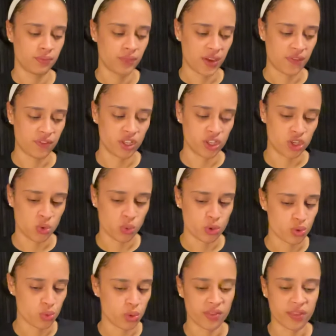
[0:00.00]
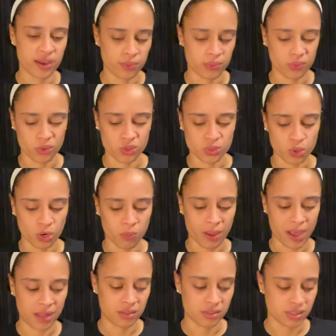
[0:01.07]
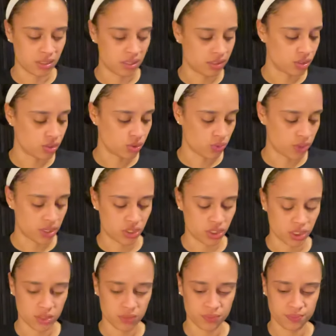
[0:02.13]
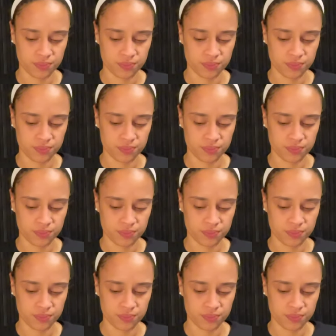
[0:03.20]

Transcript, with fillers: I feel like you were the one that was more balanced in the situation.